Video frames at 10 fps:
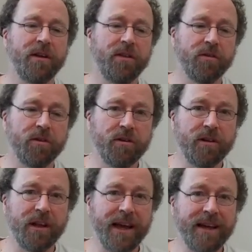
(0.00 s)

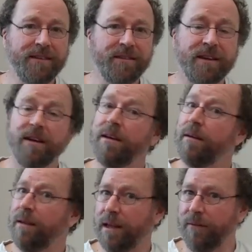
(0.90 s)
Third glass,
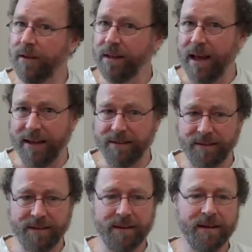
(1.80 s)
even
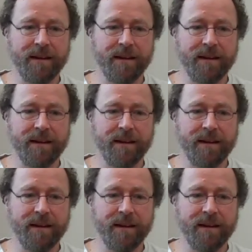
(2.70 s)
less.